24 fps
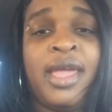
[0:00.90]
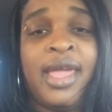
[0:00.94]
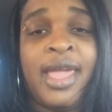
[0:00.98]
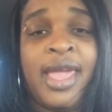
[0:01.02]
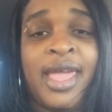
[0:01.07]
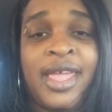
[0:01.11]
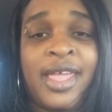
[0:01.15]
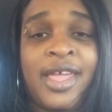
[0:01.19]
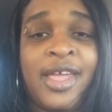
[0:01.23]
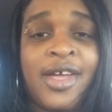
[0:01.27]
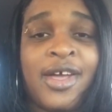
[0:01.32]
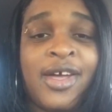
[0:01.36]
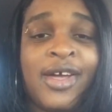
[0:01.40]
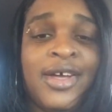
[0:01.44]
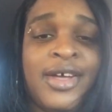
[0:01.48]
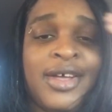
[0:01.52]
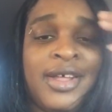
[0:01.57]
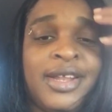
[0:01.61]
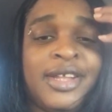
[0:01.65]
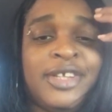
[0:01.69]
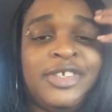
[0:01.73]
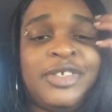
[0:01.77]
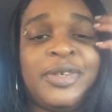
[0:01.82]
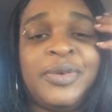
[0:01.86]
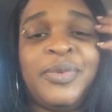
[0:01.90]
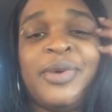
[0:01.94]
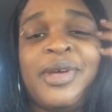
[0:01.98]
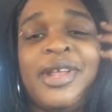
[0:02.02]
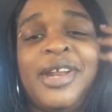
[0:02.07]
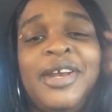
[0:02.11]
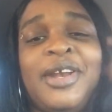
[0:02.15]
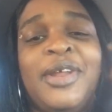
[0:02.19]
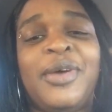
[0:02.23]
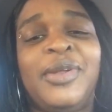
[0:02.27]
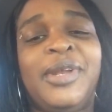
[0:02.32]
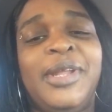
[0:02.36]
Hey y'all, it's your
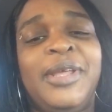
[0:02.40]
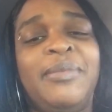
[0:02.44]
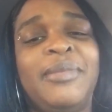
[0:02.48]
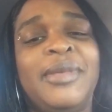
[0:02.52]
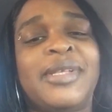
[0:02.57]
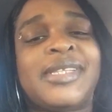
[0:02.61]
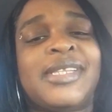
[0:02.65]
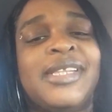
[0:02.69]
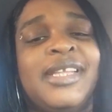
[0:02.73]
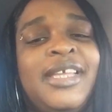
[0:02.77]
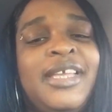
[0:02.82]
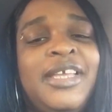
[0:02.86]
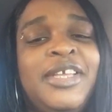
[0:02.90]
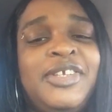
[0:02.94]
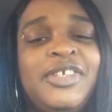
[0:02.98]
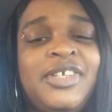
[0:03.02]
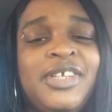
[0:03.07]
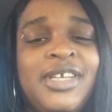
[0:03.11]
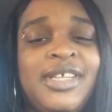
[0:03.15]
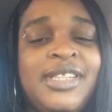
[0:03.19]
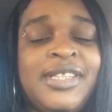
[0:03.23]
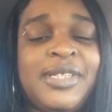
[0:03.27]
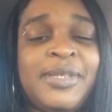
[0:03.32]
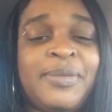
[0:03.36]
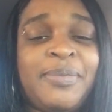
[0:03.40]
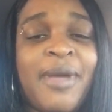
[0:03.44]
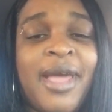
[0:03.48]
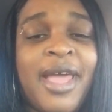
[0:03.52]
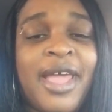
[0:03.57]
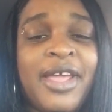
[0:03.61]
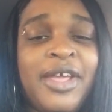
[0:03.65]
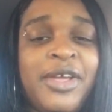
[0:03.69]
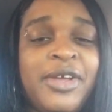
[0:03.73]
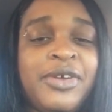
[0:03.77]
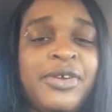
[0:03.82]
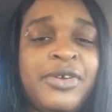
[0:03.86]
one and only Miss Lakeisha
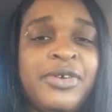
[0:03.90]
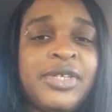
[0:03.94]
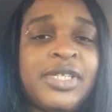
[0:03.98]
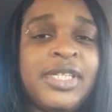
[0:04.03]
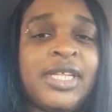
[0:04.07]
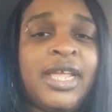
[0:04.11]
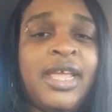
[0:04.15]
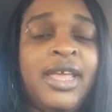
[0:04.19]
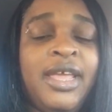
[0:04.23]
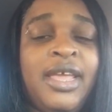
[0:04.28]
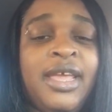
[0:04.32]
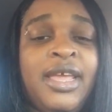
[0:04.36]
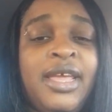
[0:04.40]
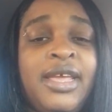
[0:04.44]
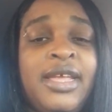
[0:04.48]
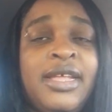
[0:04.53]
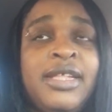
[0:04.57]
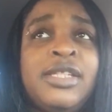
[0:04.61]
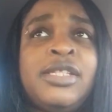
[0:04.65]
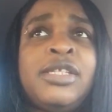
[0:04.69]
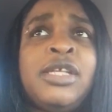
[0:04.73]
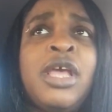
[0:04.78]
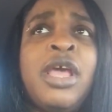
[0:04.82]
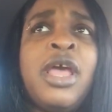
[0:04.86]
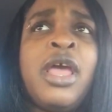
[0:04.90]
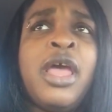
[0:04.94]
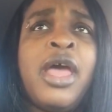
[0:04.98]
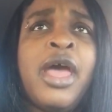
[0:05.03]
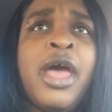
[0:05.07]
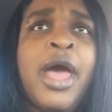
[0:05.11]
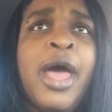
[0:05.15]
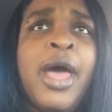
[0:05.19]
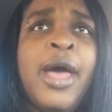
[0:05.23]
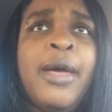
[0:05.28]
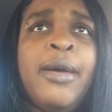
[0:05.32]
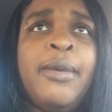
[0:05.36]
Inspires, and
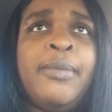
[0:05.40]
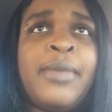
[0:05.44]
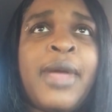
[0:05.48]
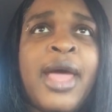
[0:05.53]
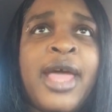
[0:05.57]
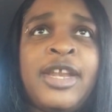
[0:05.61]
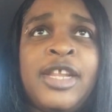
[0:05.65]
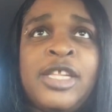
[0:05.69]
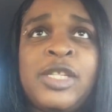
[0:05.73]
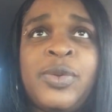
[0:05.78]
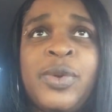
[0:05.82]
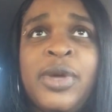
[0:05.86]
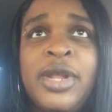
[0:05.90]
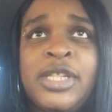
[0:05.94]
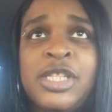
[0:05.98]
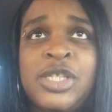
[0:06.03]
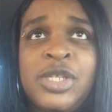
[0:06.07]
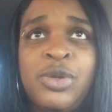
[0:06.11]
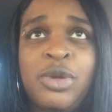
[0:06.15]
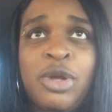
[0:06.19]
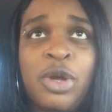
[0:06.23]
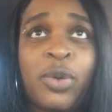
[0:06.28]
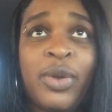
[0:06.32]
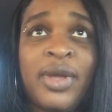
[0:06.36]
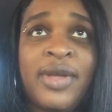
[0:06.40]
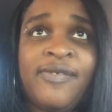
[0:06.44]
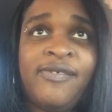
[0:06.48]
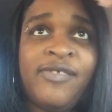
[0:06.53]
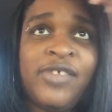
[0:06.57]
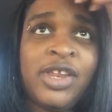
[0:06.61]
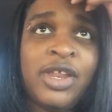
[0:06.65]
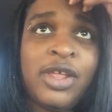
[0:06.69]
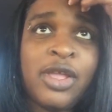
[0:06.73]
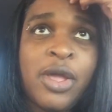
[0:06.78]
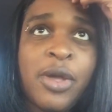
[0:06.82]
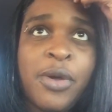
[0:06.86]
um, I just wanted to do a quick
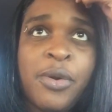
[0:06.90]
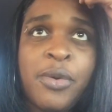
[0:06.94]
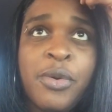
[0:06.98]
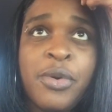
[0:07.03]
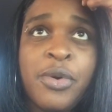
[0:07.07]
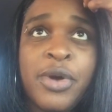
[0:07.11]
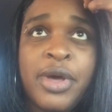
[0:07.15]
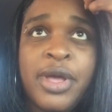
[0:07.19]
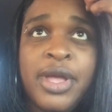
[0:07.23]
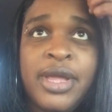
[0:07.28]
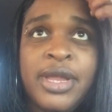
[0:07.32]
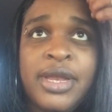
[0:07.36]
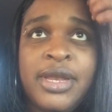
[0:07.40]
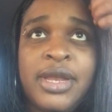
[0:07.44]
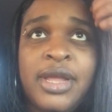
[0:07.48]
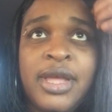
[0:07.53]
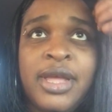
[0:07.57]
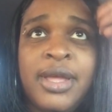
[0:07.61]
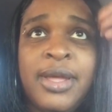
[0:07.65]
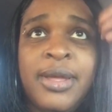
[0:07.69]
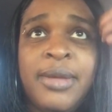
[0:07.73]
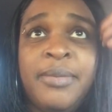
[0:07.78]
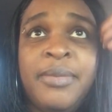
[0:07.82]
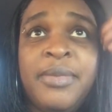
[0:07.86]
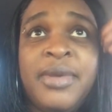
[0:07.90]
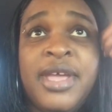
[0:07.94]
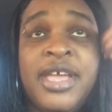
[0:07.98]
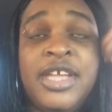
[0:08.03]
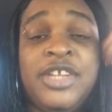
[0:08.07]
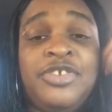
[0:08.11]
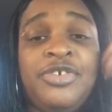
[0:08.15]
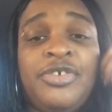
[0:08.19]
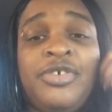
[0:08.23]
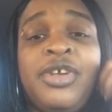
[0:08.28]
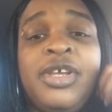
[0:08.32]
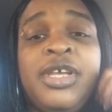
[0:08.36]
video on um, a
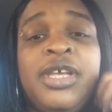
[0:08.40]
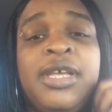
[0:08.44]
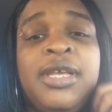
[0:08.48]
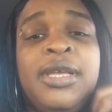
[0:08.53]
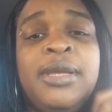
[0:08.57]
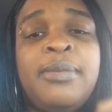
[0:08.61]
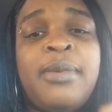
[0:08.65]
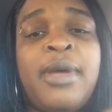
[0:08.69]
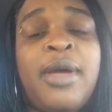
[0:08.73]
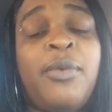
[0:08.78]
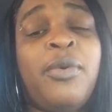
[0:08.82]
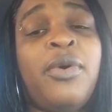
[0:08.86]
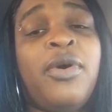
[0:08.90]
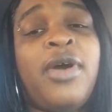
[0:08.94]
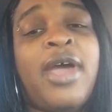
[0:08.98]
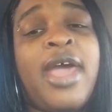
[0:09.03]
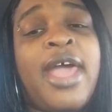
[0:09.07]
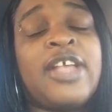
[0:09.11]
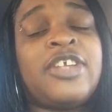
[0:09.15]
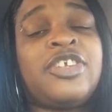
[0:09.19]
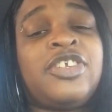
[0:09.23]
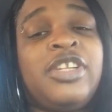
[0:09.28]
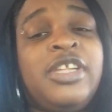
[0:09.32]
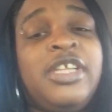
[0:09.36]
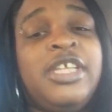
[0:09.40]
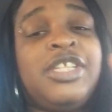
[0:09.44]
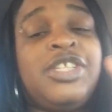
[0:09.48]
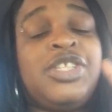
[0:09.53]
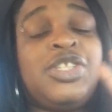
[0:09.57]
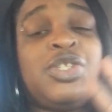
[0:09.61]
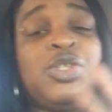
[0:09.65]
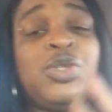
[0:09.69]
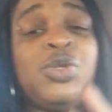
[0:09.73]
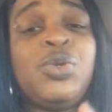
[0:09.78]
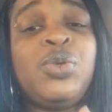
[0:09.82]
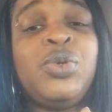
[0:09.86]
dream. Well, actually, it's
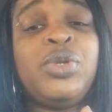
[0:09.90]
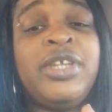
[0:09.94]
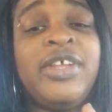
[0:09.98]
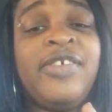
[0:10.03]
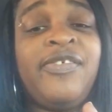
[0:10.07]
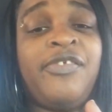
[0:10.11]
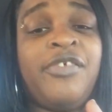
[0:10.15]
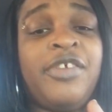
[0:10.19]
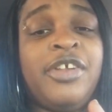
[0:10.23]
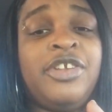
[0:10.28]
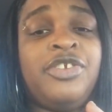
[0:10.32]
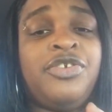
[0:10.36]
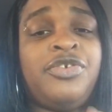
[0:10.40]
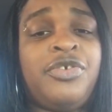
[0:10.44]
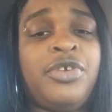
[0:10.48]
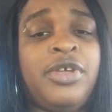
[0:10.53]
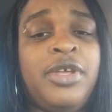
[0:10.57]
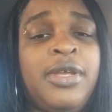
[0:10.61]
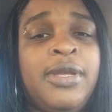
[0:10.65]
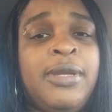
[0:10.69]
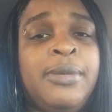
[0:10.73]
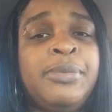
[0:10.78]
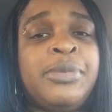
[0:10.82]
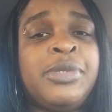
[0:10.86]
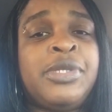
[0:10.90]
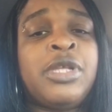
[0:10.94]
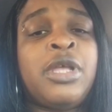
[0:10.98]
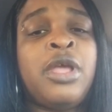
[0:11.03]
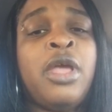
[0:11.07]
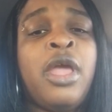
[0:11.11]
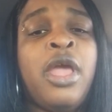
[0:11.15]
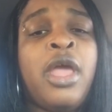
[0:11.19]
two different dreams.